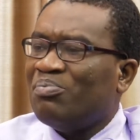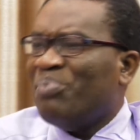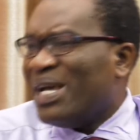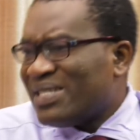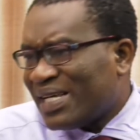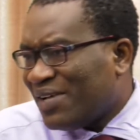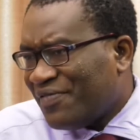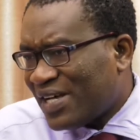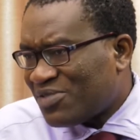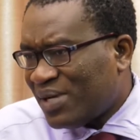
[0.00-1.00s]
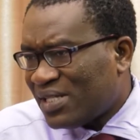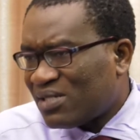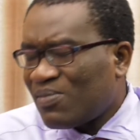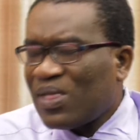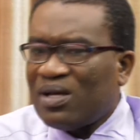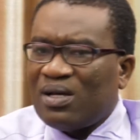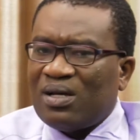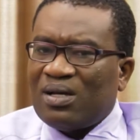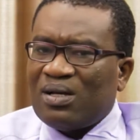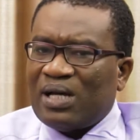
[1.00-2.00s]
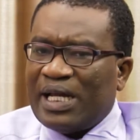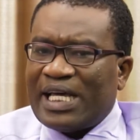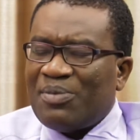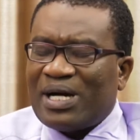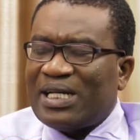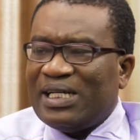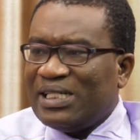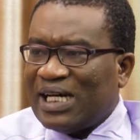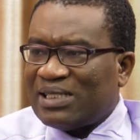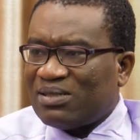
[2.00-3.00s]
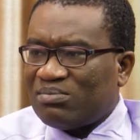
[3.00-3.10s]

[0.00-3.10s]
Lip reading: basic investment. And it came out clearly that